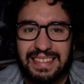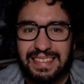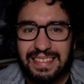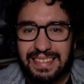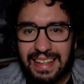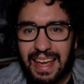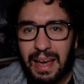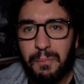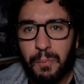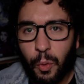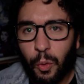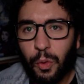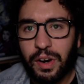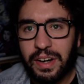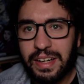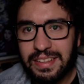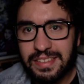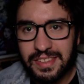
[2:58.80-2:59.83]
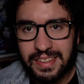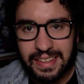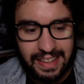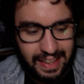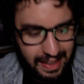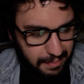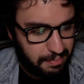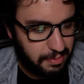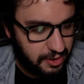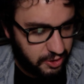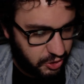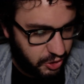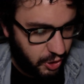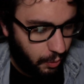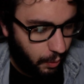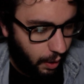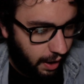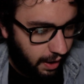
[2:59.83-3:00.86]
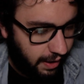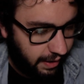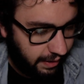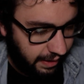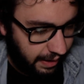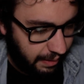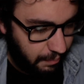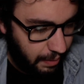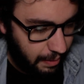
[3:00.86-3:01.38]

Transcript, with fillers: to get more is to keep the show on and